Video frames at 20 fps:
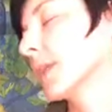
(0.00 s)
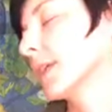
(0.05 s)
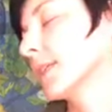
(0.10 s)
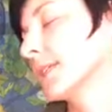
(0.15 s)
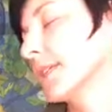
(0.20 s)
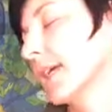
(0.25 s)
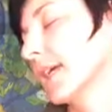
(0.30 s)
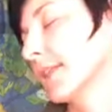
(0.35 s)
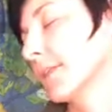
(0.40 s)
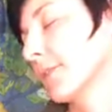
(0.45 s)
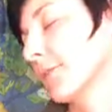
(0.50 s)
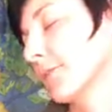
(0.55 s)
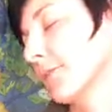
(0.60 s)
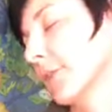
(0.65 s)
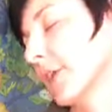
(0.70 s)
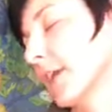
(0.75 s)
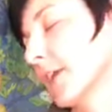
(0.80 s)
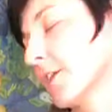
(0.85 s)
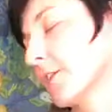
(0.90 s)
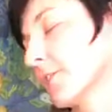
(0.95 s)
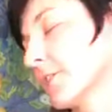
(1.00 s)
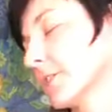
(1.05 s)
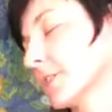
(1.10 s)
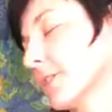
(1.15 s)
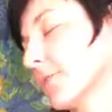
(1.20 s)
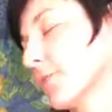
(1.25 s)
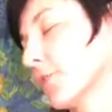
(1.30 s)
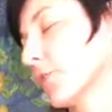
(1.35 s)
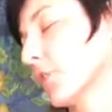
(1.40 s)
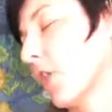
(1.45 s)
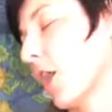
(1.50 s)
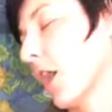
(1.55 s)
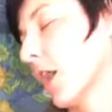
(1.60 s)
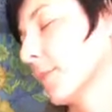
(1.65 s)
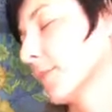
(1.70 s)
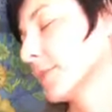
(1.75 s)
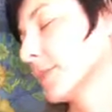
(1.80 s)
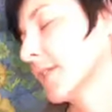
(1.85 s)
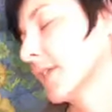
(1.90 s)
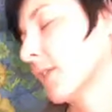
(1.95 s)
Take the fingers of your
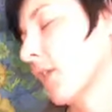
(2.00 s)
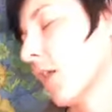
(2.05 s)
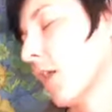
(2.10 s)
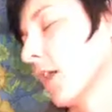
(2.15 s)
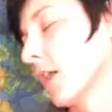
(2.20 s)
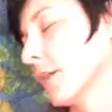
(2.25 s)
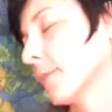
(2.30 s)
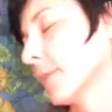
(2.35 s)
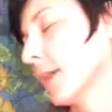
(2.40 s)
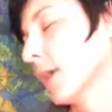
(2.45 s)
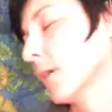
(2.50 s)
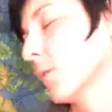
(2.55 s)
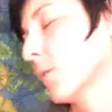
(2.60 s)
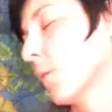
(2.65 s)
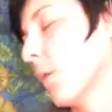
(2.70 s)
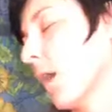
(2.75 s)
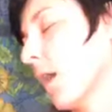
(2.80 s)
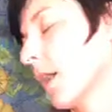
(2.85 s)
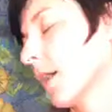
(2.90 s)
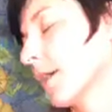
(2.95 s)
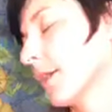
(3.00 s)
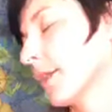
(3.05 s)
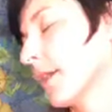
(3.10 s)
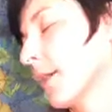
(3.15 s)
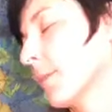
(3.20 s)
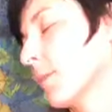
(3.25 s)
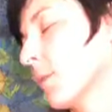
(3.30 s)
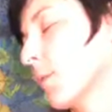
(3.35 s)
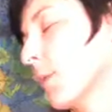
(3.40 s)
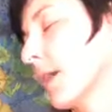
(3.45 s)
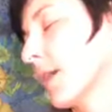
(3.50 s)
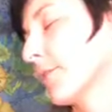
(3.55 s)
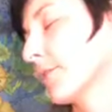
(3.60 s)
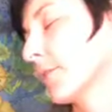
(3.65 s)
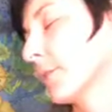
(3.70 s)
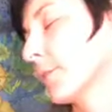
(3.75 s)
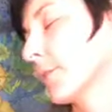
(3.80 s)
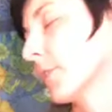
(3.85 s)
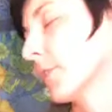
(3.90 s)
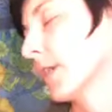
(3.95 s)
opposite arm and walk them away
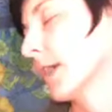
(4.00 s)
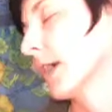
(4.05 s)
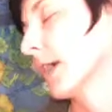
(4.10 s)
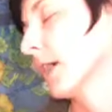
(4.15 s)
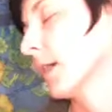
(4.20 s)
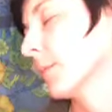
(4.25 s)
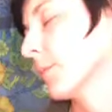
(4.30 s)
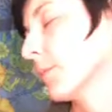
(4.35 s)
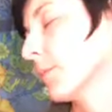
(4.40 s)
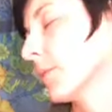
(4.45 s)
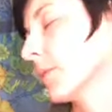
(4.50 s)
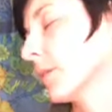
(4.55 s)
from your hip.